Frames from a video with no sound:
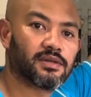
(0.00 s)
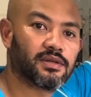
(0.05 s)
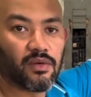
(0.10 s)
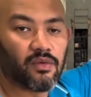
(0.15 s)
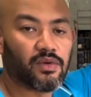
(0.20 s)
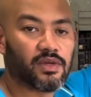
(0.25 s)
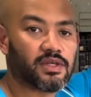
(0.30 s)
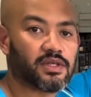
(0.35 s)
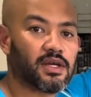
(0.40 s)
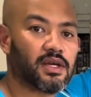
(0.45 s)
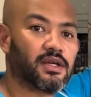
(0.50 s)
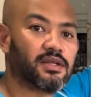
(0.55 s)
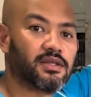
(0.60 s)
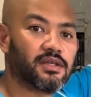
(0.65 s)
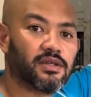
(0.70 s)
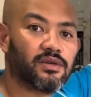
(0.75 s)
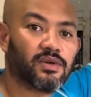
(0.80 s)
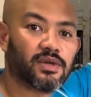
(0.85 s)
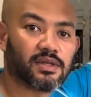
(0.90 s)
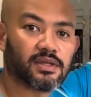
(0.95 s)
We charge in
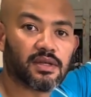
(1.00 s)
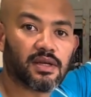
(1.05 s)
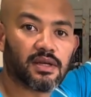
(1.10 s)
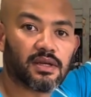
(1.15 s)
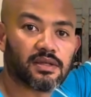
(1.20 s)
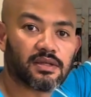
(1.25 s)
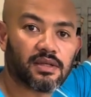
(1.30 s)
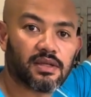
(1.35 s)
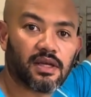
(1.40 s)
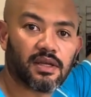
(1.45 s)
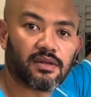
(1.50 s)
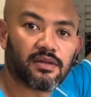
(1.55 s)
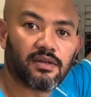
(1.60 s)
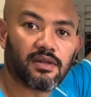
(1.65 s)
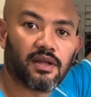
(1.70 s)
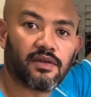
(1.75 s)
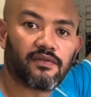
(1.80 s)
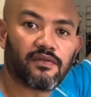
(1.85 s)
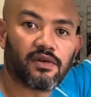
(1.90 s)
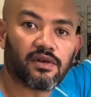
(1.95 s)
US dollars, so that,
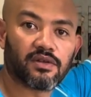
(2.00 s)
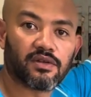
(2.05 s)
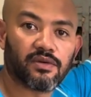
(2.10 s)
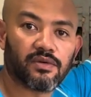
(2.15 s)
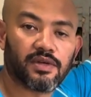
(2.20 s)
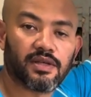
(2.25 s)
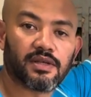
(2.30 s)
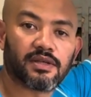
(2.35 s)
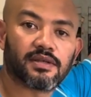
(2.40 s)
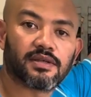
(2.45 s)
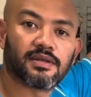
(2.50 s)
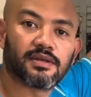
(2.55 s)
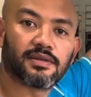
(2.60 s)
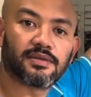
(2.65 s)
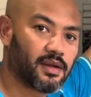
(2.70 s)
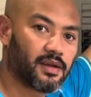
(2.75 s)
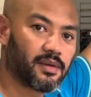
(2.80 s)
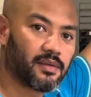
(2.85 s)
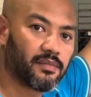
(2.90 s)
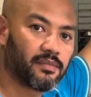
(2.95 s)
that fluctuates
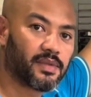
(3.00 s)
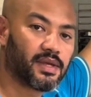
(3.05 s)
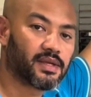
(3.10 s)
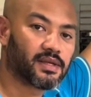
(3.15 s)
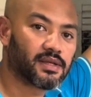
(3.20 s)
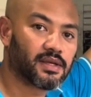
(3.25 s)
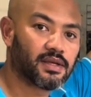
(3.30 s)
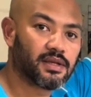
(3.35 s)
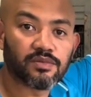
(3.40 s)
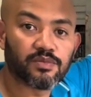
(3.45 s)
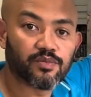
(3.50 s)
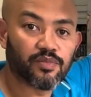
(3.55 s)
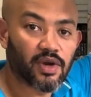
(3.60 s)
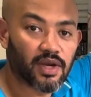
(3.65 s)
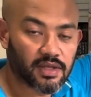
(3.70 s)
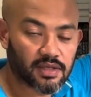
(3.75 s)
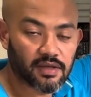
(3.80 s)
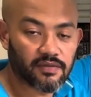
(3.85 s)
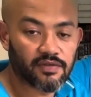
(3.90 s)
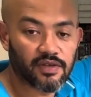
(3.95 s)
based on
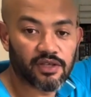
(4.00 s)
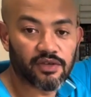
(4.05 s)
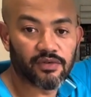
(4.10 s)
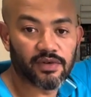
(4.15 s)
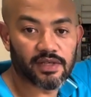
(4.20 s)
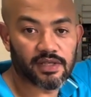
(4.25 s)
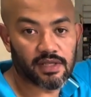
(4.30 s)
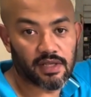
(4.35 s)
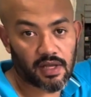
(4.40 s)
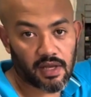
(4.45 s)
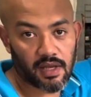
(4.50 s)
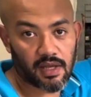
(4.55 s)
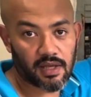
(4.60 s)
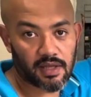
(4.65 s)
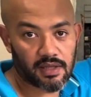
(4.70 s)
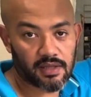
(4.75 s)
price of the US dollar.